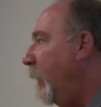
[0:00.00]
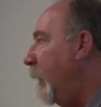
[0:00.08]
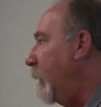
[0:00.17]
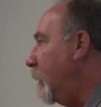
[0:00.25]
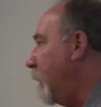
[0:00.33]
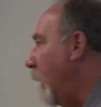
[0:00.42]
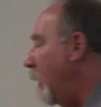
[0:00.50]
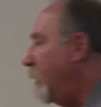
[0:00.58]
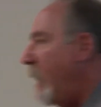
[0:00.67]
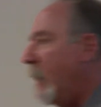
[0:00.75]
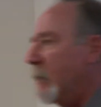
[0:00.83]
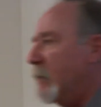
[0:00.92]
is
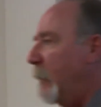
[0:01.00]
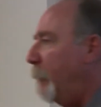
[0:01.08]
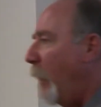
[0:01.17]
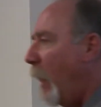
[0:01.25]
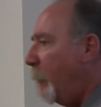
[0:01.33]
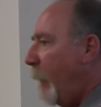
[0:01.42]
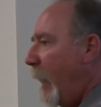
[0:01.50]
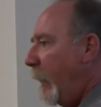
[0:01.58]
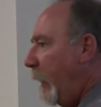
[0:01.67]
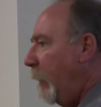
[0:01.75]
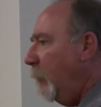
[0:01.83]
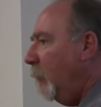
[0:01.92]
take a Ziploc
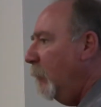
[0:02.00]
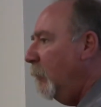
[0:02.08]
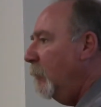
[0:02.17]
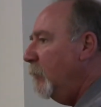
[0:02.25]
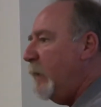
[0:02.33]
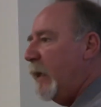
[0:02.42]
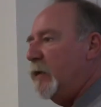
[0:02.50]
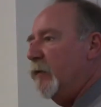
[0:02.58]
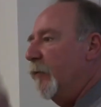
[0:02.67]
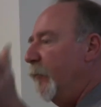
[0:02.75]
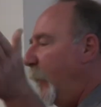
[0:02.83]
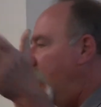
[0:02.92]
baggie, take
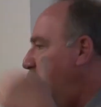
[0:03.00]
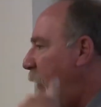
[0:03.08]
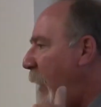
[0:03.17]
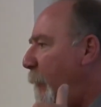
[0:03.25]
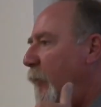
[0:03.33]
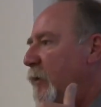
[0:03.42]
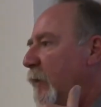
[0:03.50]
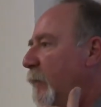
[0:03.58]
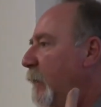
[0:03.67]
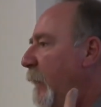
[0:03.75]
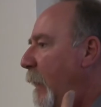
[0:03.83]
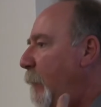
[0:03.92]
some fresh samples of
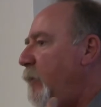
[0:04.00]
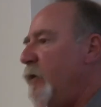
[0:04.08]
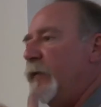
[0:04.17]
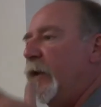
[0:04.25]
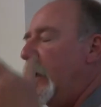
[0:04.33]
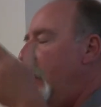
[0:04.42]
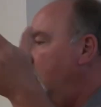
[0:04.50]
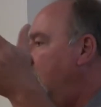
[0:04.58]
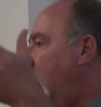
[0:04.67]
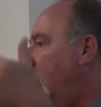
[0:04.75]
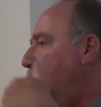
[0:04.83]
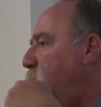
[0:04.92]
the damage. If the
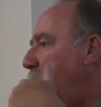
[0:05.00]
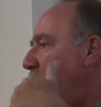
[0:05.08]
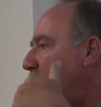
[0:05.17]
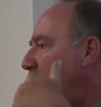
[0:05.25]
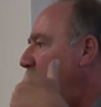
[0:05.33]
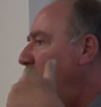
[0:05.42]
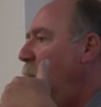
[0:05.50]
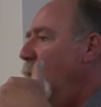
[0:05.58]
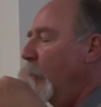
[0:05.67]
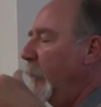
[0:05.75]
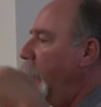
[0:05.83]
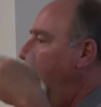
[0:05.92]
insect is present
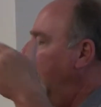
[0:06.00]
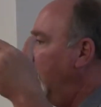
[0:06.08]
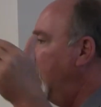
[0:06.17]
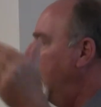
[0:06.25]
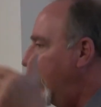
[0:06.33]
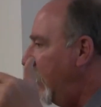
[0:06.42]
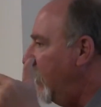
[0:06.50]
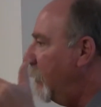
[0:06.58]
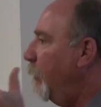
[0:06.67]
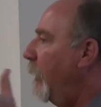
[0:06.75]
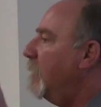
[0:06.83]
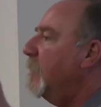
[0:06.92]
or you think the disease
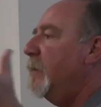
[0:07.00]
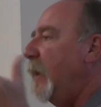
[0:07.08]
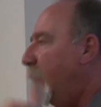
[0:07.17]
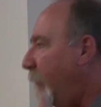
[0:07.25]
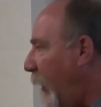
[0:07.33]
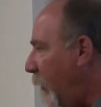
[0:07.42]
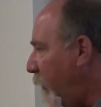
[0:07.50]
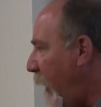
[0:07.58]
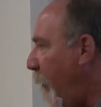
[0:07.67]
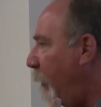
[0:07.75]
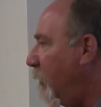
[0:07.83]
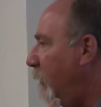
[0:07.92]
is present, take fresh
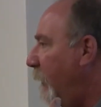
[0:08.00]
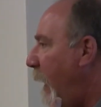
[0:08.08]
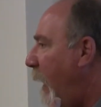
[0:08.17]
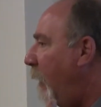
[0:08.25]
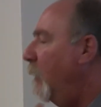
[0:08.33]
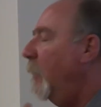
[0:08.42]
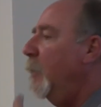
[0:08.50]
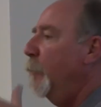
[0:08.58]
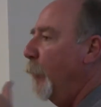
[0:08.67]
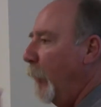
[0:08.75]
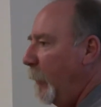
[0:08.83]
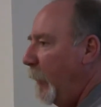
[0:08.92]
samples of that,
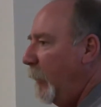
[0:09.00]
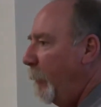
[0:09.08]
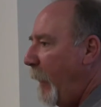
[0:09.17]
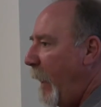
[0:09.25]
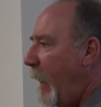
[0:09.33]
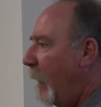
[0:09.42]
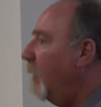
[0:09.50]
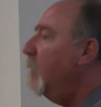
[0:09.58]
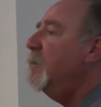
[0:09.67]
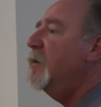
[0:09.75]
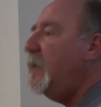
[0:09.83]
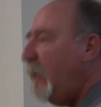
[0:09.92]
put them in the bag,
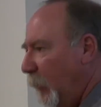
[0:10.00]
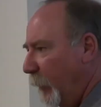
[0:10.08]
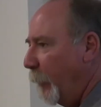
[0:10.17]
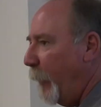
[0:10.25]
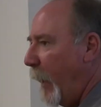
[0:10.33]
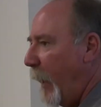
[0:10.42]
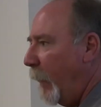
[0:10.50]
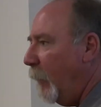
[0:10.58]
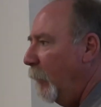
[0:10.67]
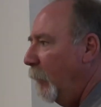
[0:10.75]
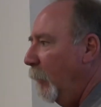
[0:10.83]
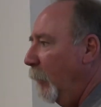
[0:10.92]
seal the bag.